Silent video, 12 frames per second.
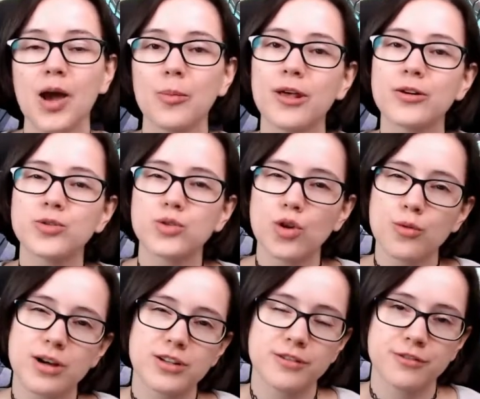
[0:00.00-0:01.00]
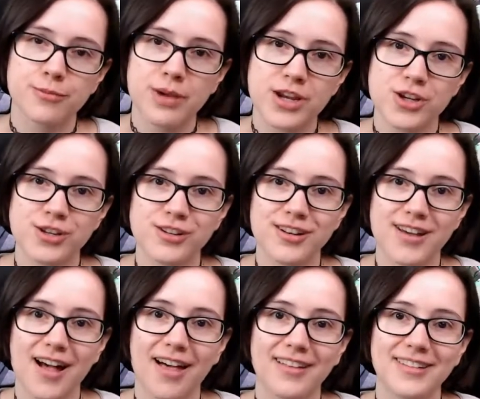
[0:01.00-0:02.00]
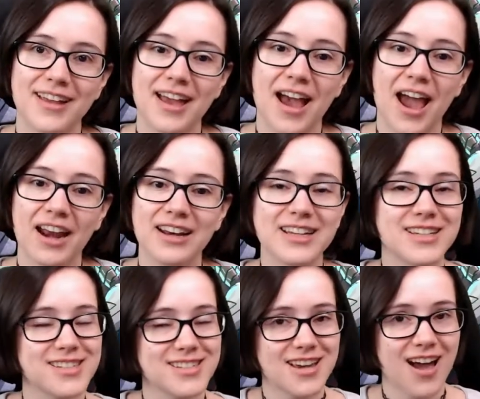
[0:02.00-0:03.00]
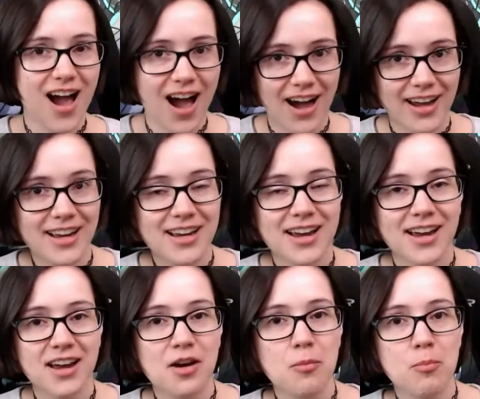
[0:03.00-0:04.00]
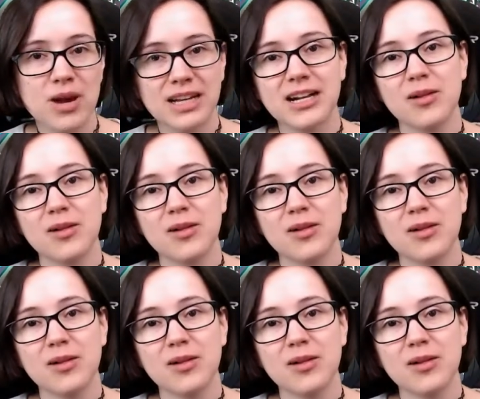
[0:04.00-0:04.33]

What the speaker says: There's so much information that at least I made a couple